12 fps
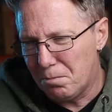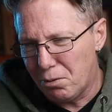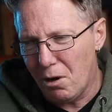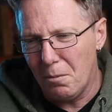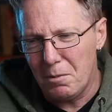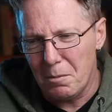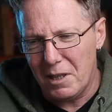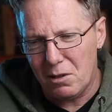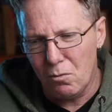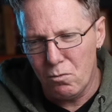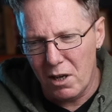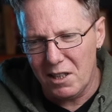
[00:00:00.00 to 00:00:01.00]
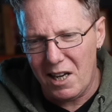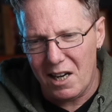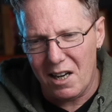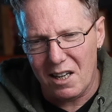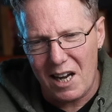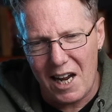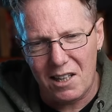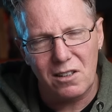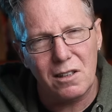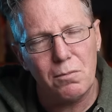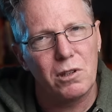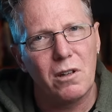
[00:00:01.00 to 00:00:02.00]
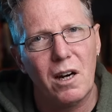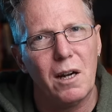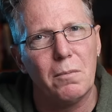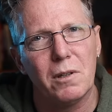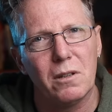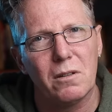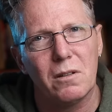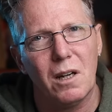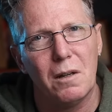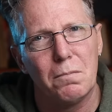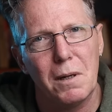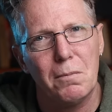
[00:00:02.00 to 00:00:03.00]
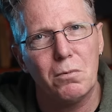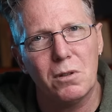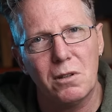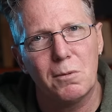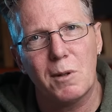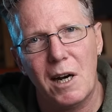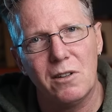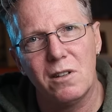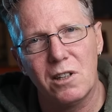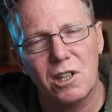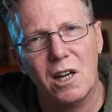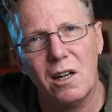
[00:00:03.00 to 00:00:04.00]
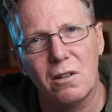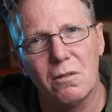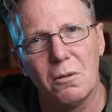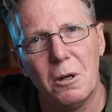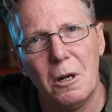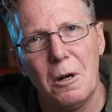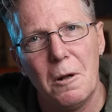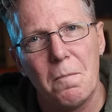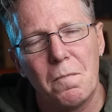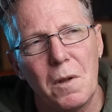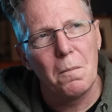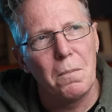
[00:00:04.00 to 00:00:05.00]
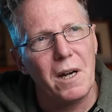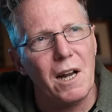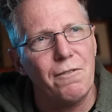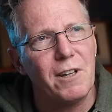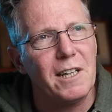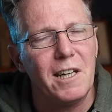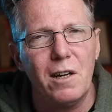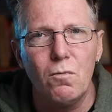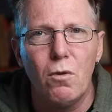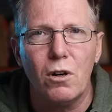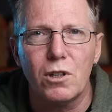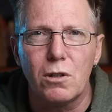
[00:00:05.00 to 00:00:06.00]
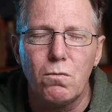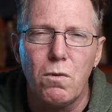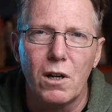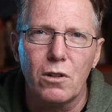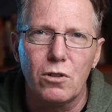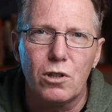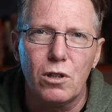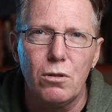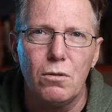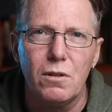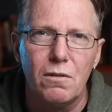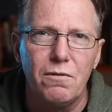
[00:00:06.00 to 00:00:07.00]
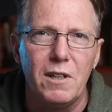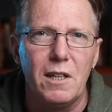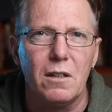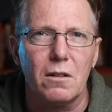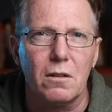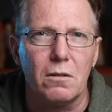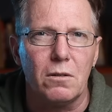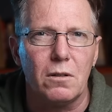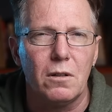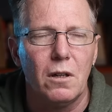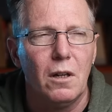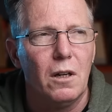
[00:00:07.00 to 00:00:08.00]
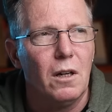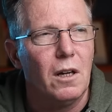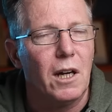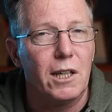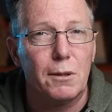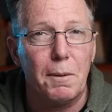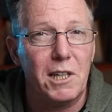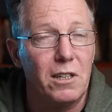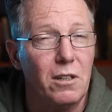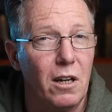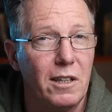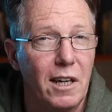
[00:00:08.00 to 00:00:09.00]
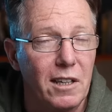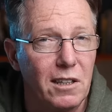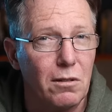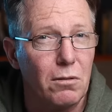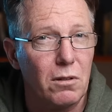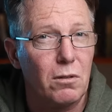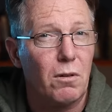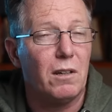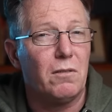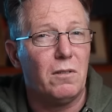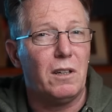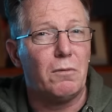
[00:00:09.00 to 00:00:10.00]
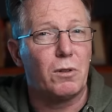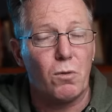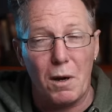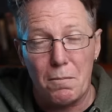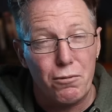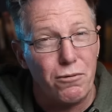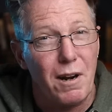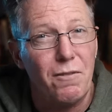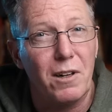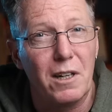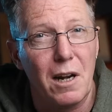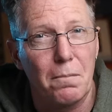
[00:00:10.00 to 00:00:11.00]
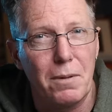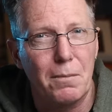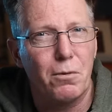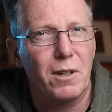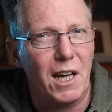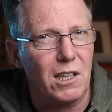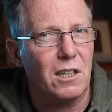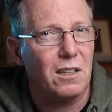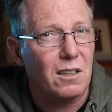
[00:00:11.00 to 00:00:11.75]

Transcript: problem. Is that one hand I had subscribers and people were subscribed to the channel, but if they didn't watch one or two of the videos, especially in the day, because this was quite it was quite prevalent and people would actually